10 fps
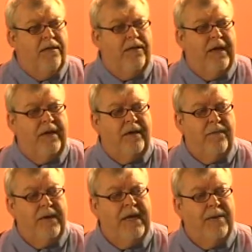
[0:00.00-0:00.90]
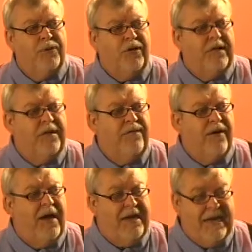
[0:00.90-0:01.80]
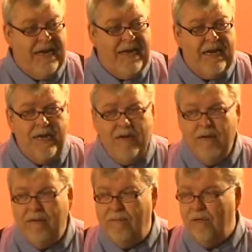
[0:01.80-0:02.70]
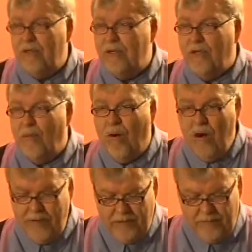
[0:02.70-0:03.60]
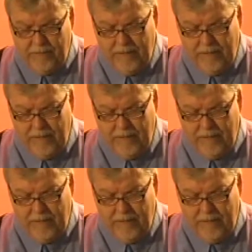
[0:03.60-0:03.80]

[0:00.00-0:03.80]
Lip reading: that being able to identify a need versus a want.